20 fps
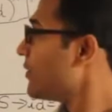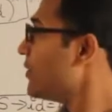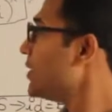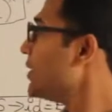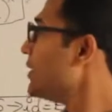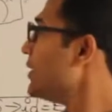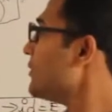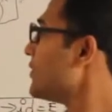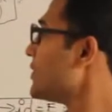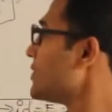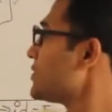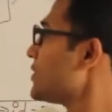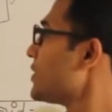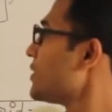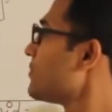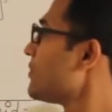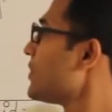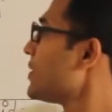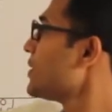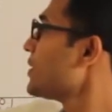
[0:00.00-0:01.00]
the given
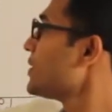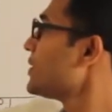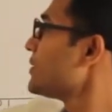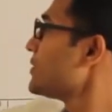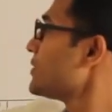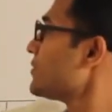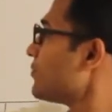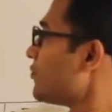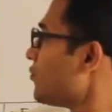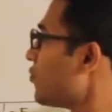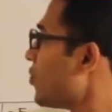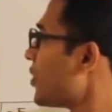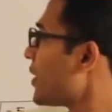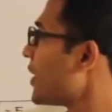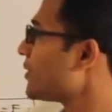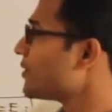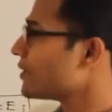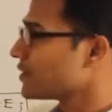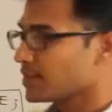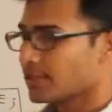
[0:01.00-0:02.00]
statement is 4
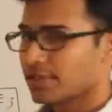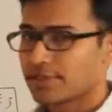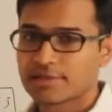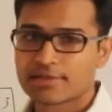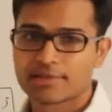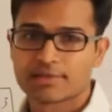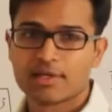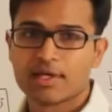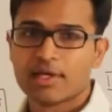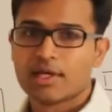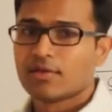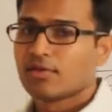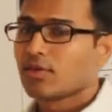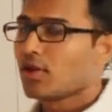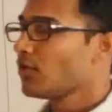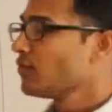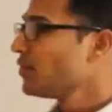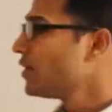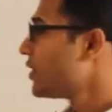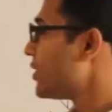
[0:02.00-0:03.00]
addresses.
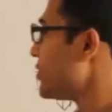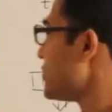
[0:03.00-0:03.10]
Now we